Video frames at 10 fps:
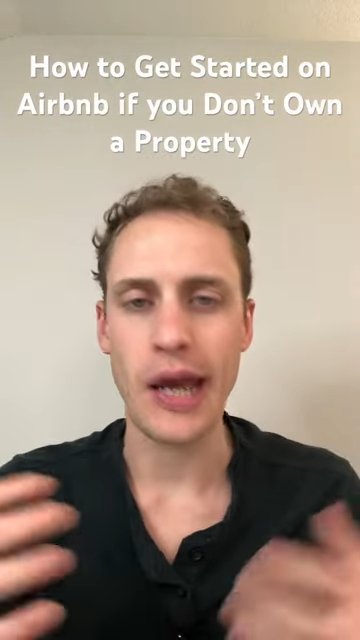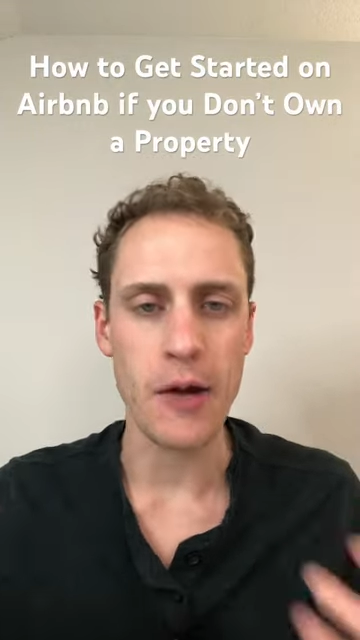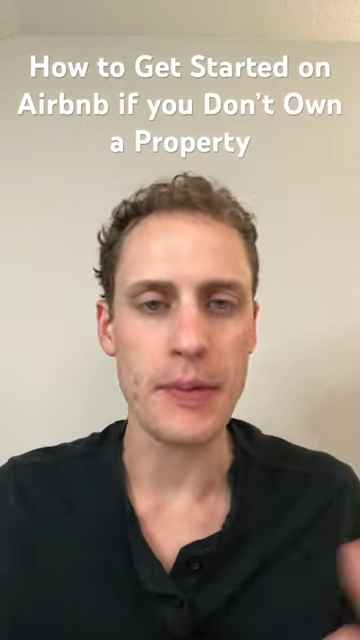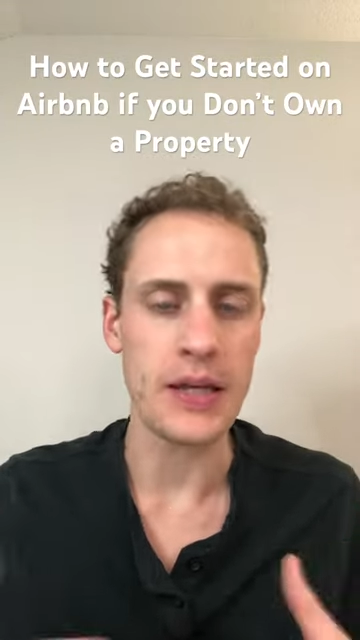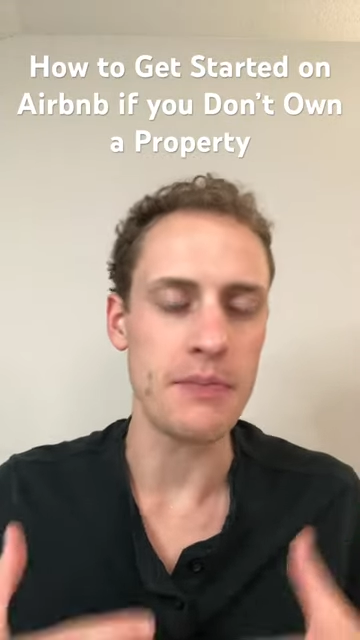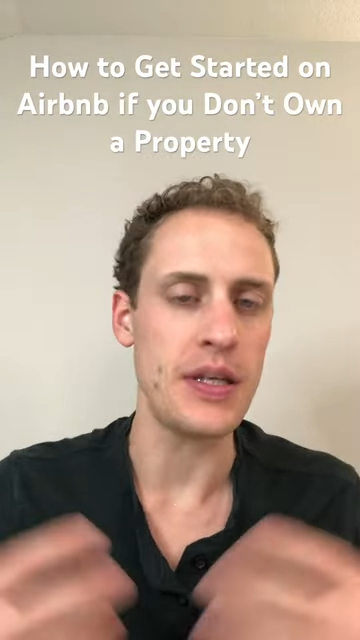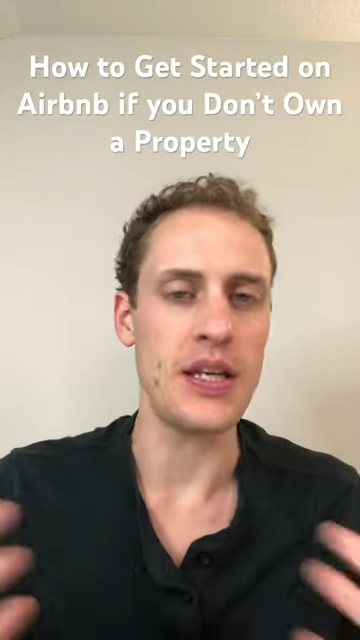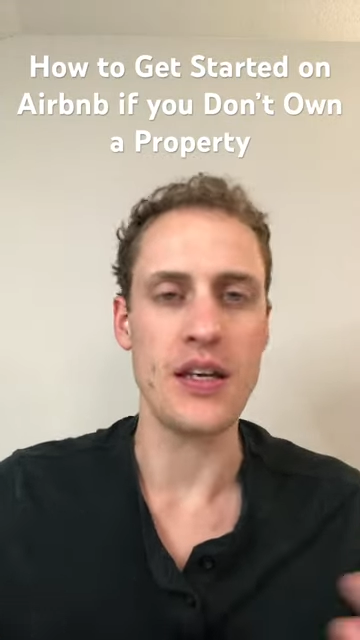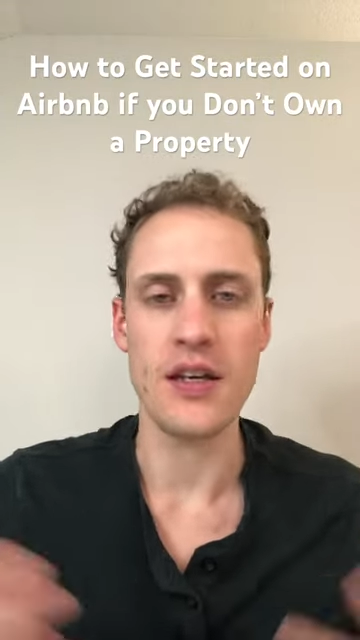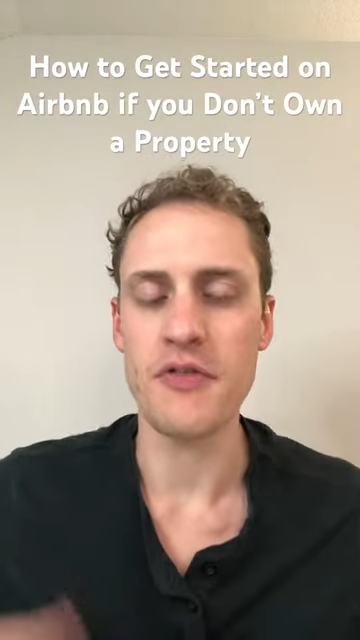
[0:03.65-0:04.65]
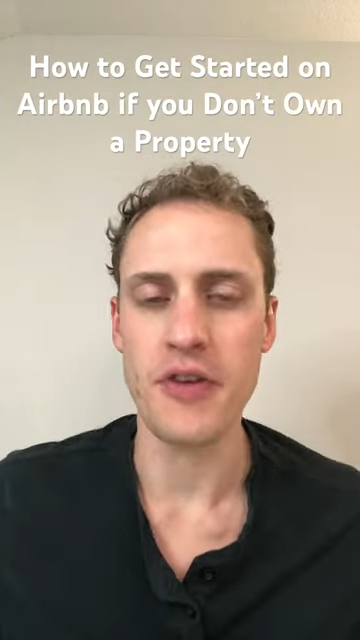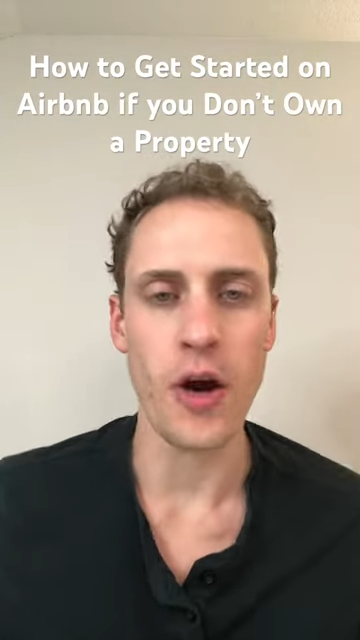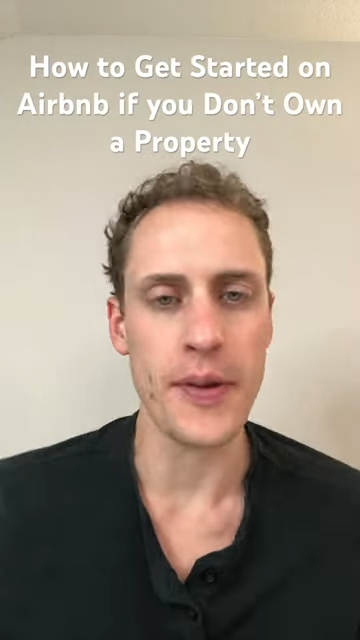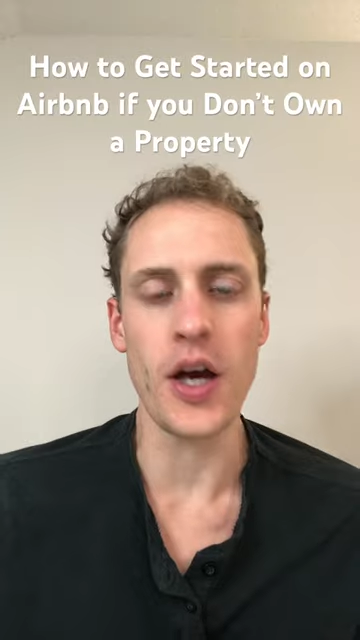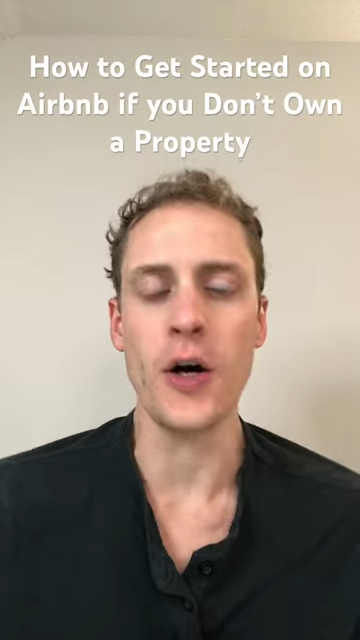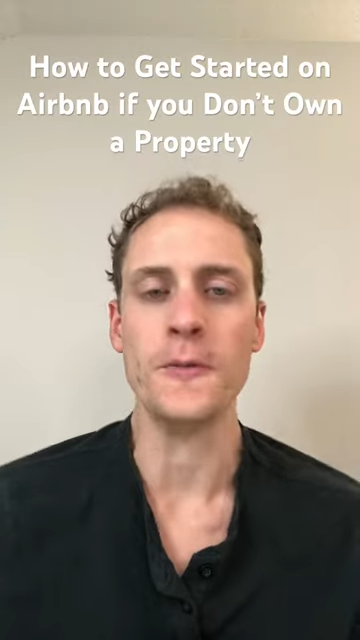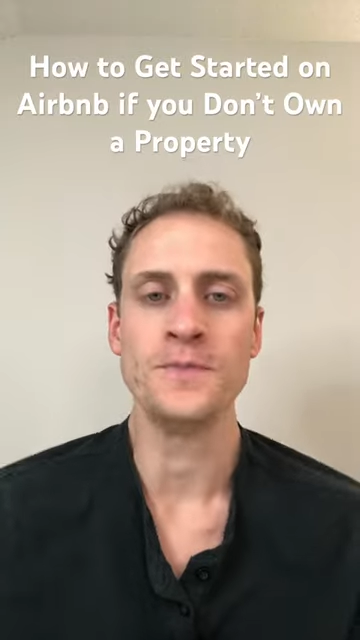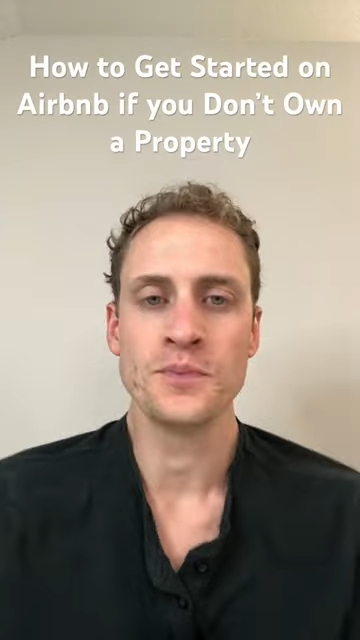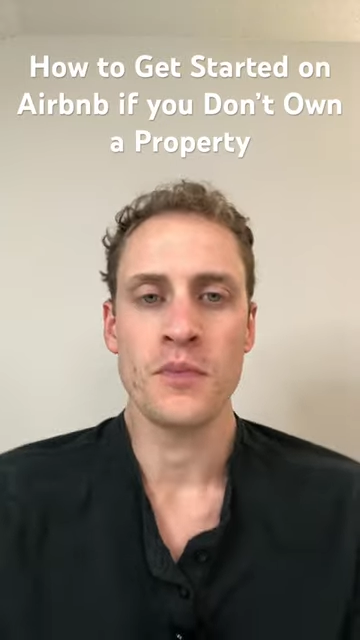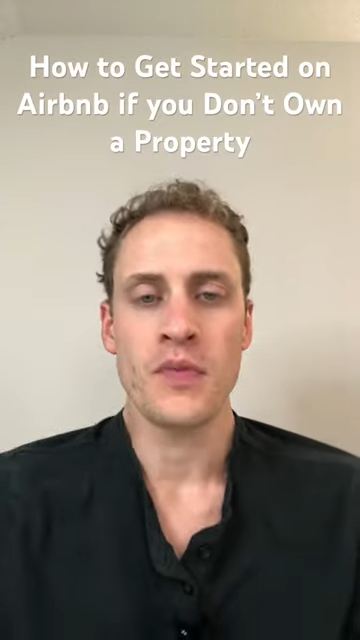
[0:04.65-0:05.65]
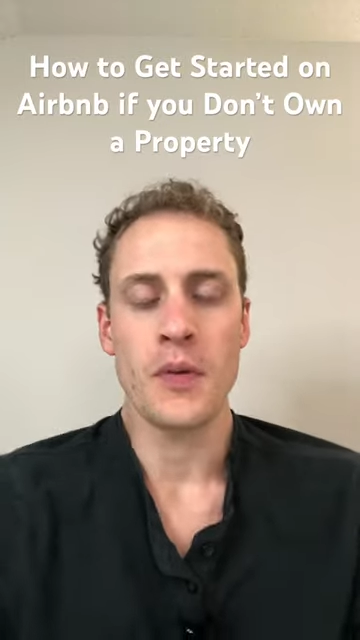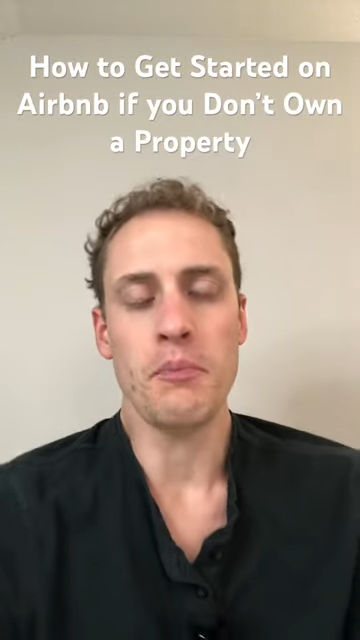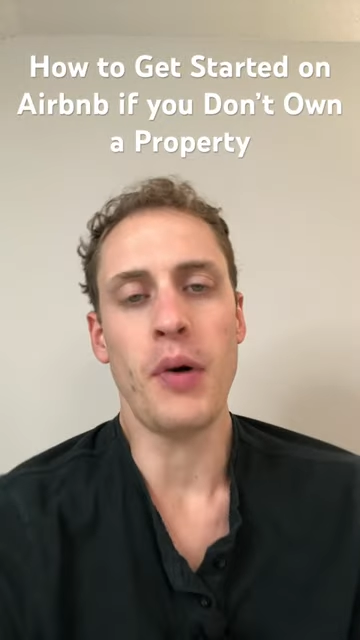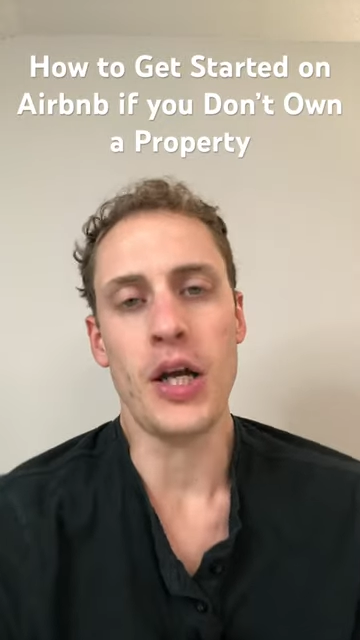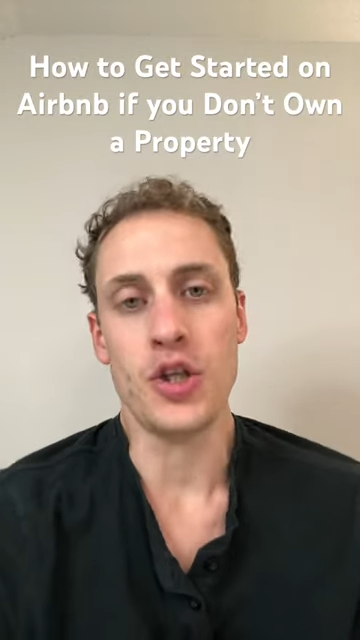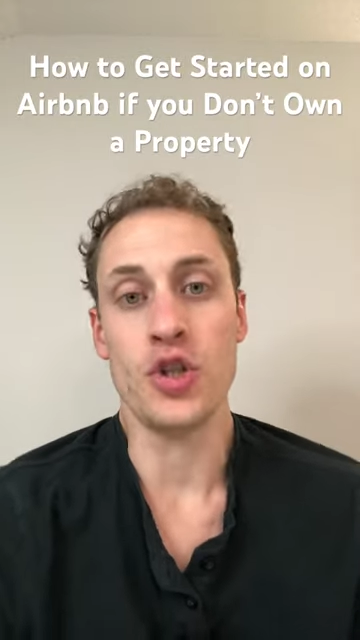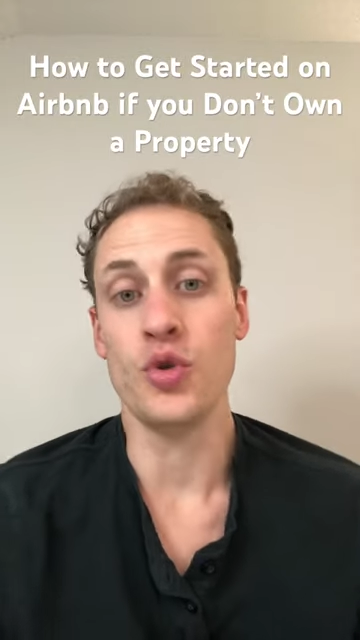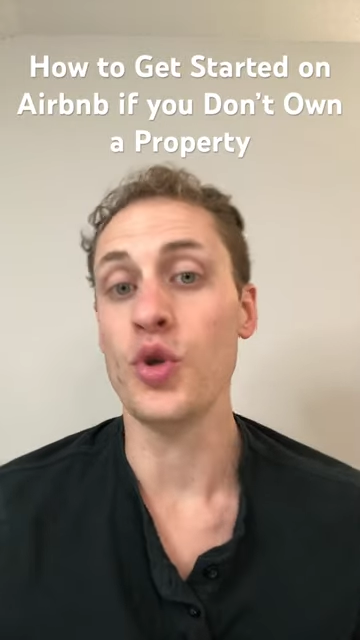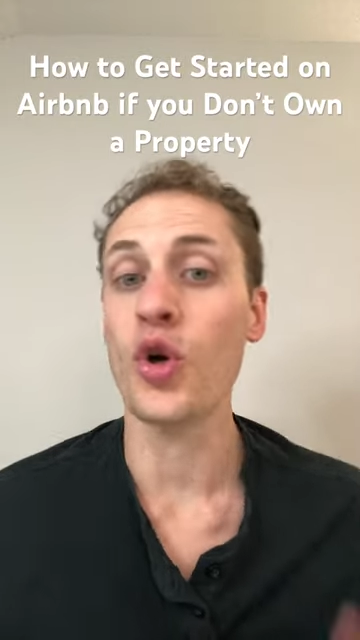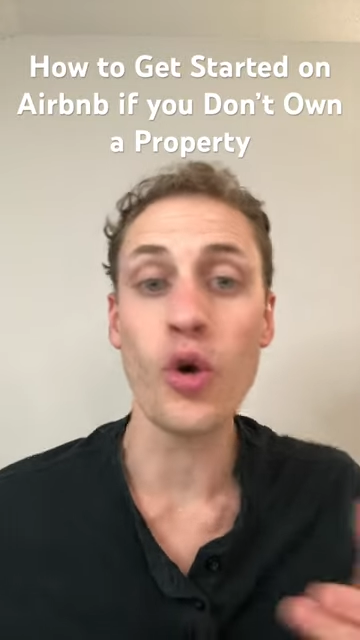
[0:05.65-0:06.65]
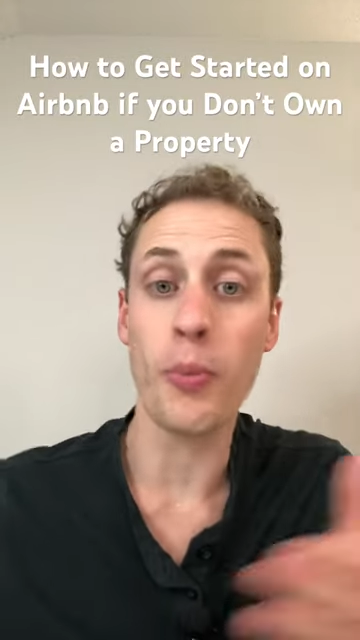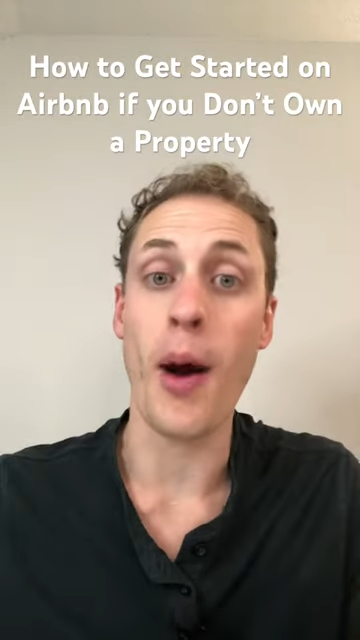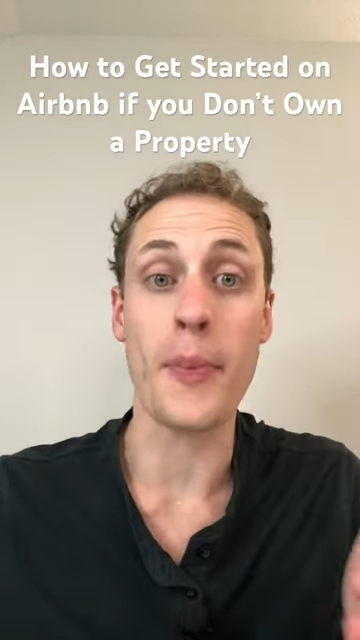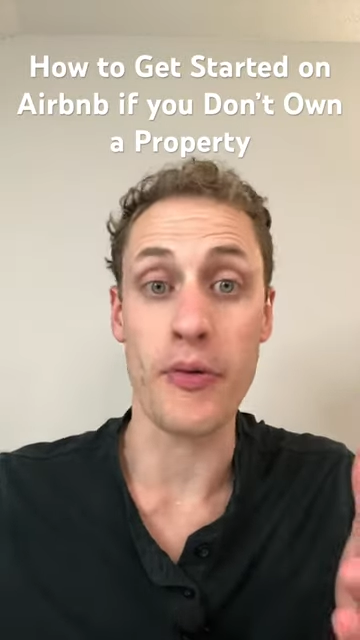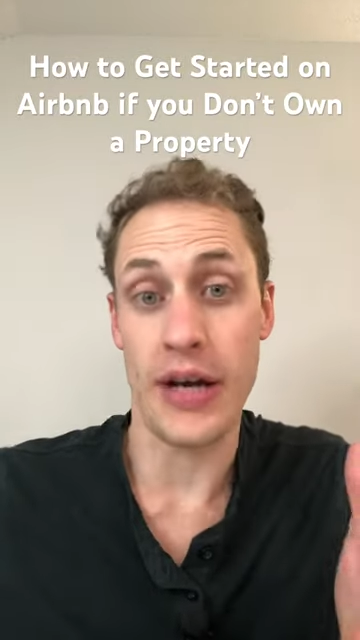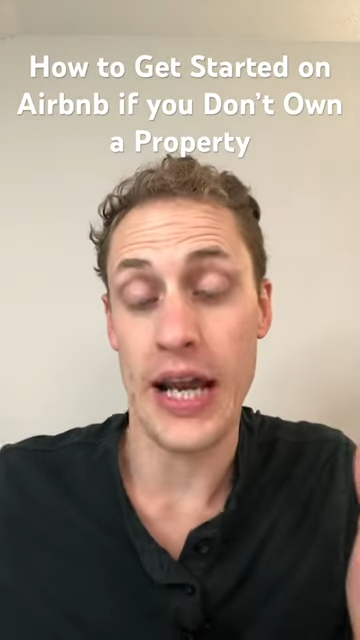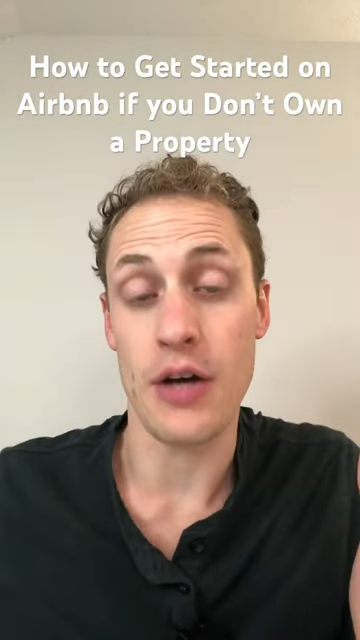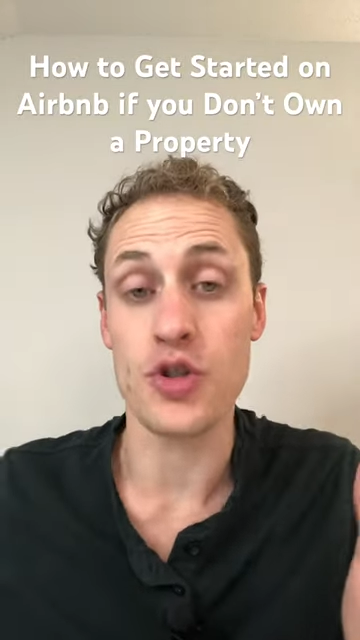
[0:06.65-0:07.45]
Airbnb, VRBO, but you don't own a property right now.